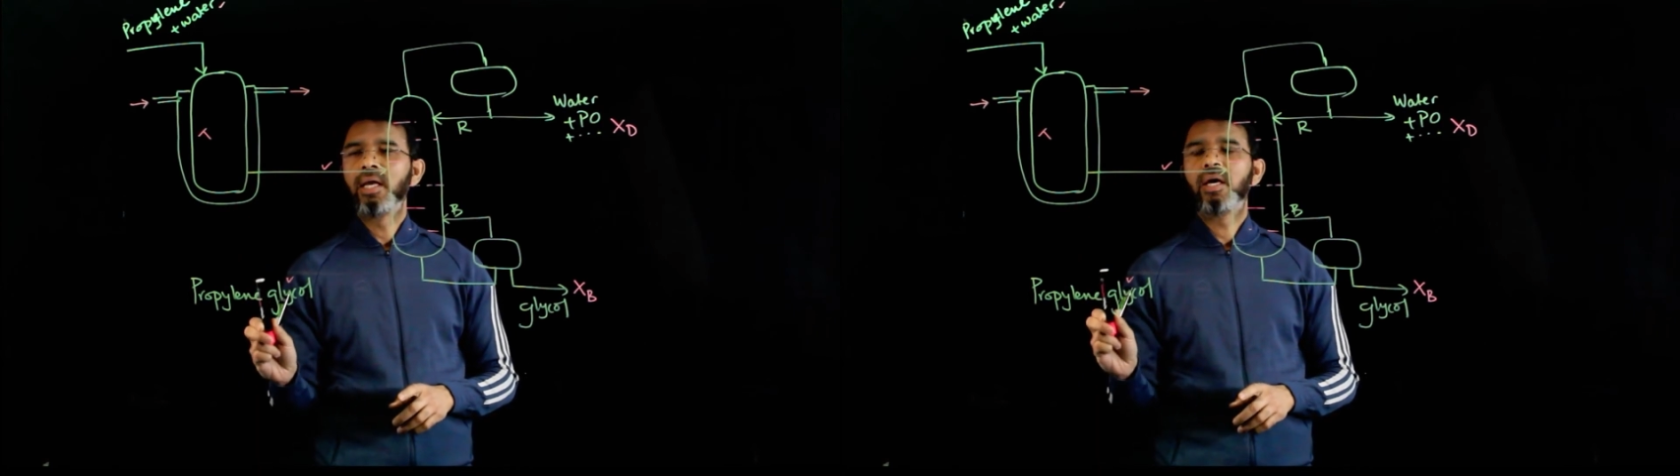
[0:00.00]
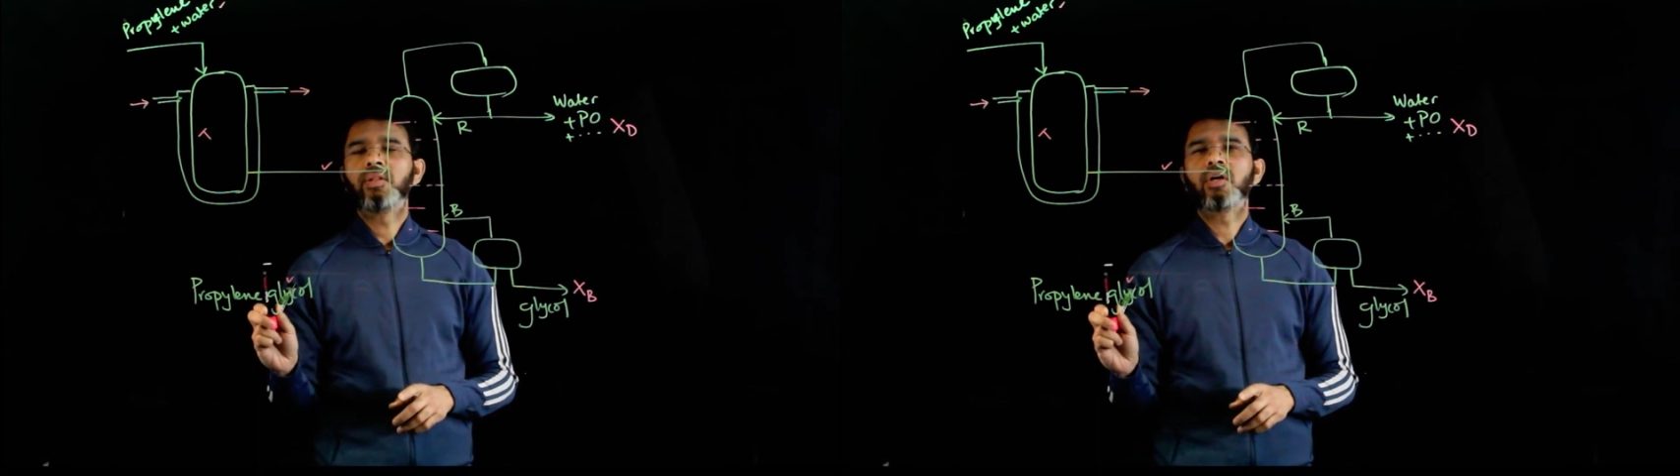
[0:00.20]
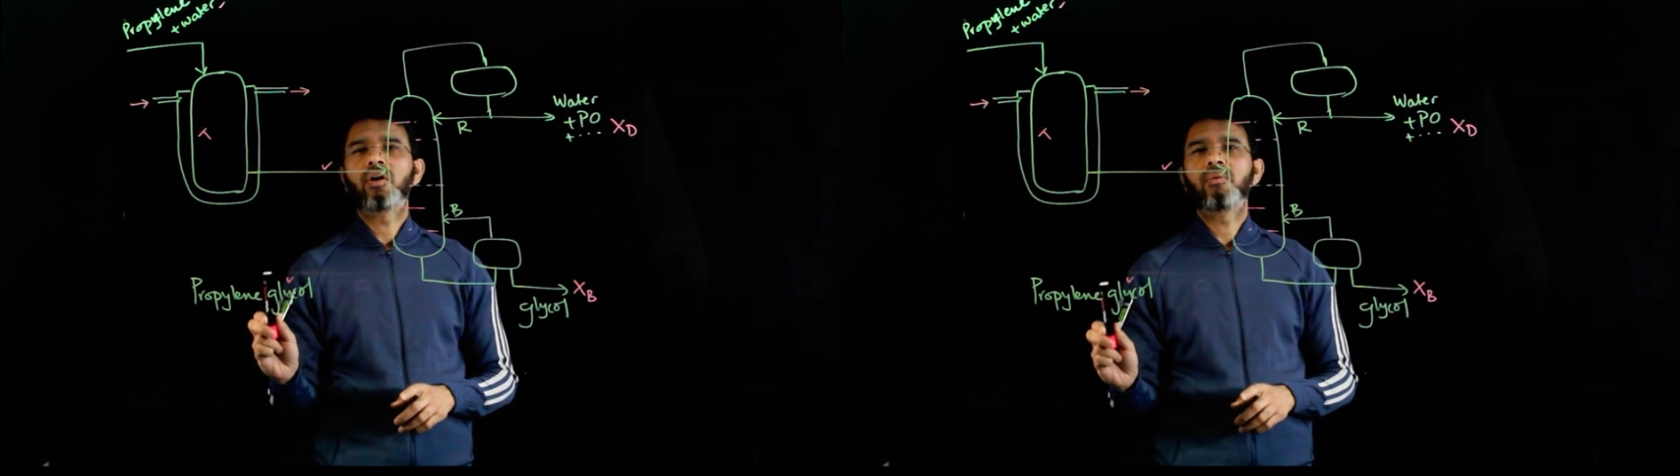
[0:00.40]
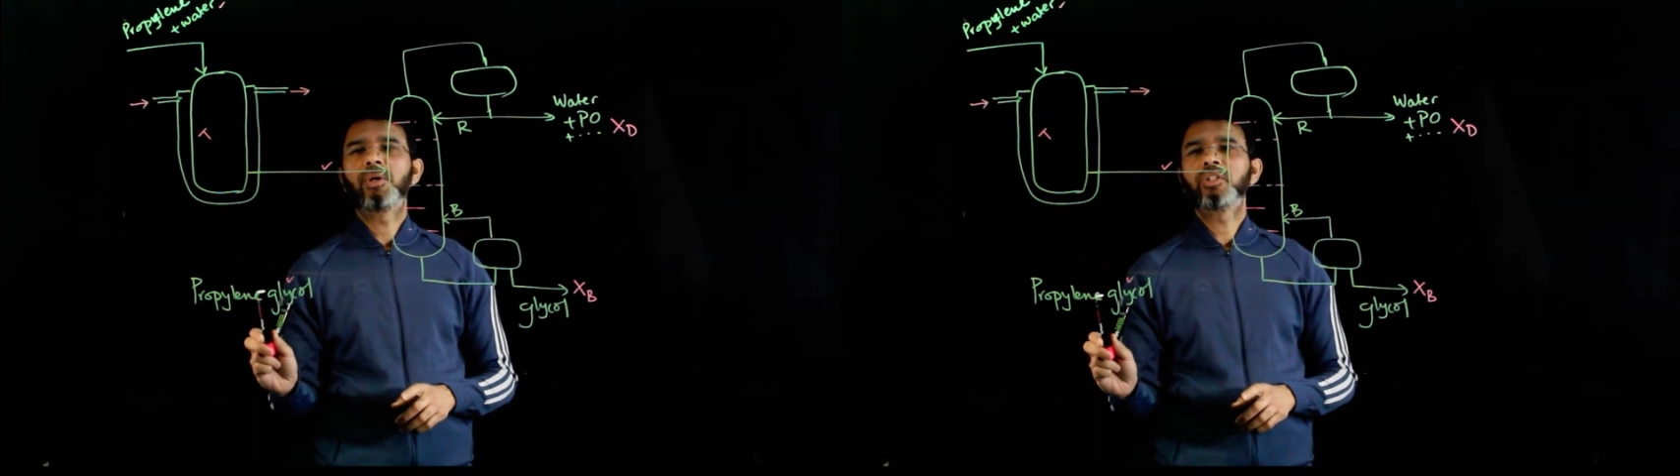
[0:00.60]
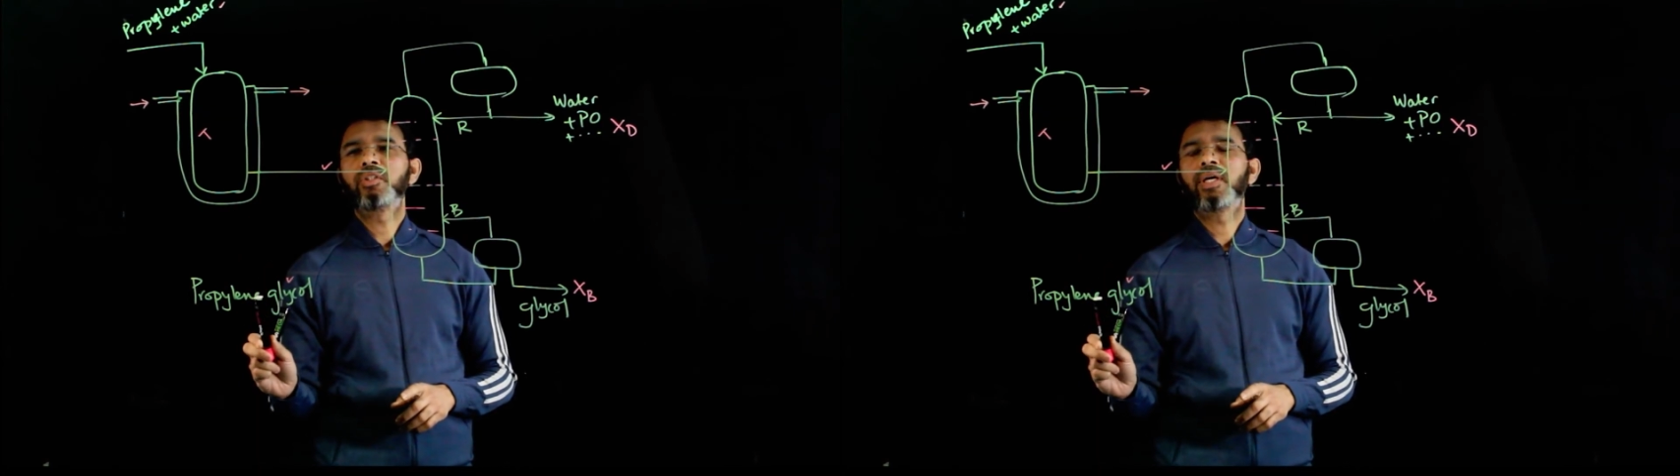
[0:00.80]
and the
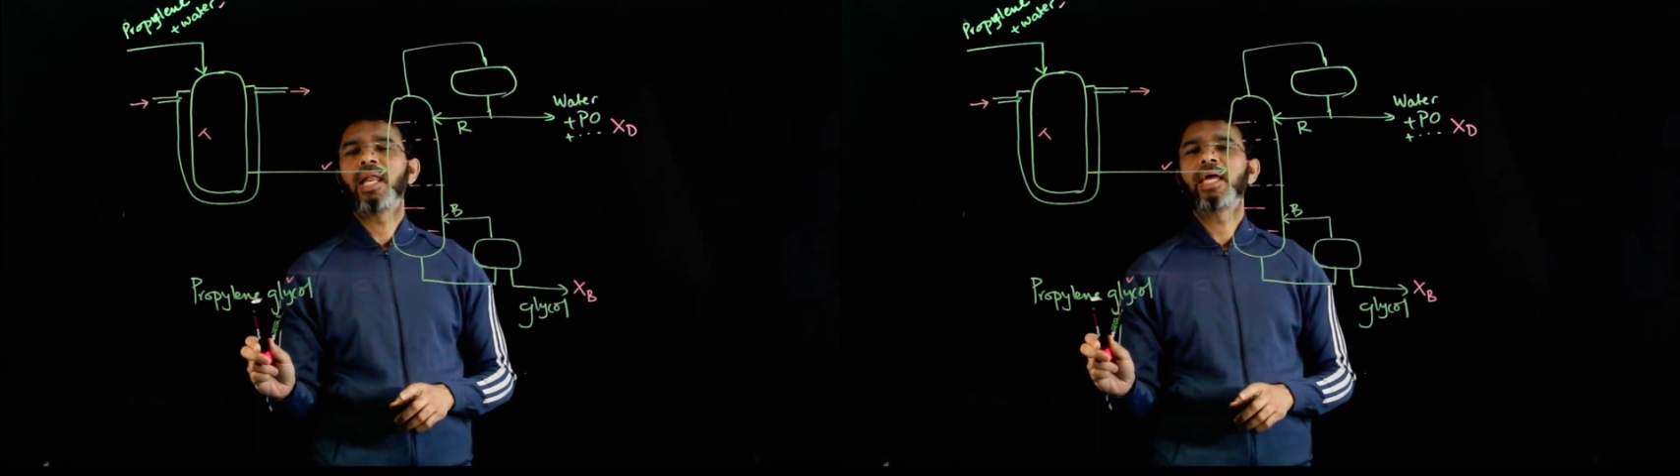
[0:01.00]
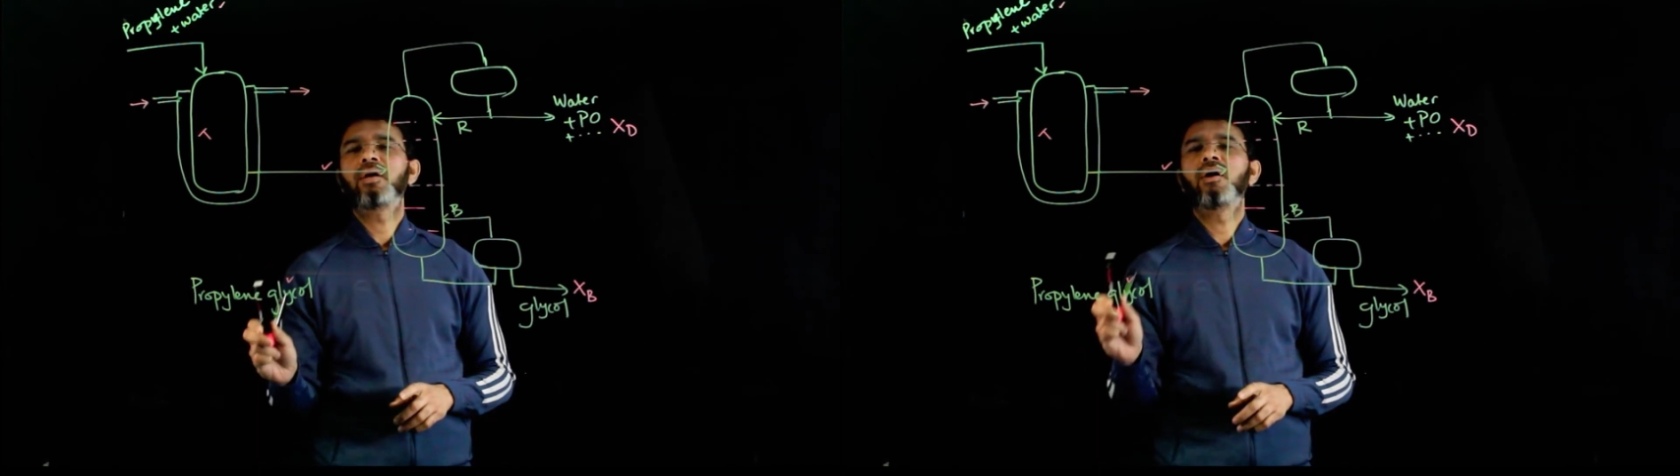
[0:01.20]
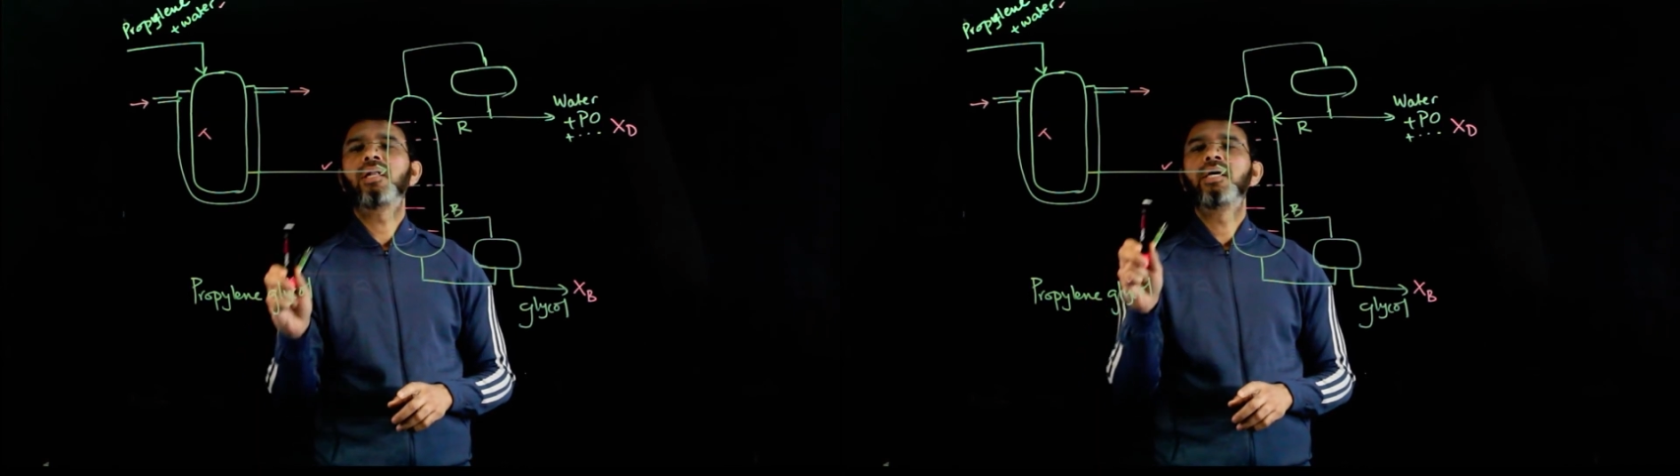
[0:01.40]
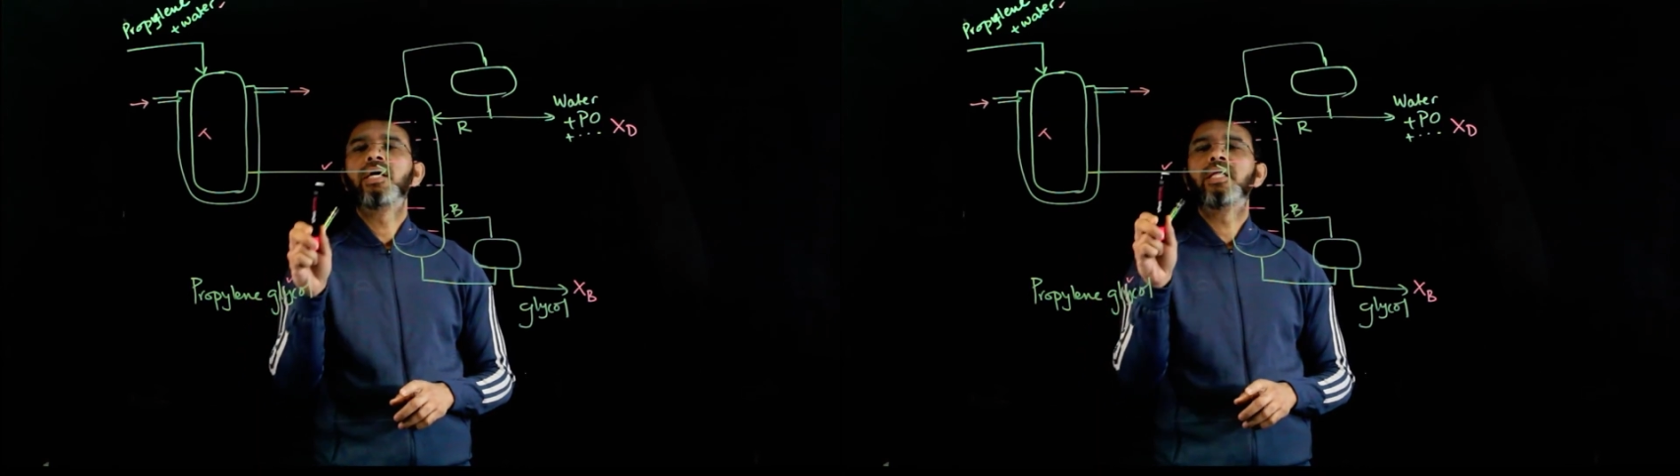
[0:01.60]
conversion to glycol,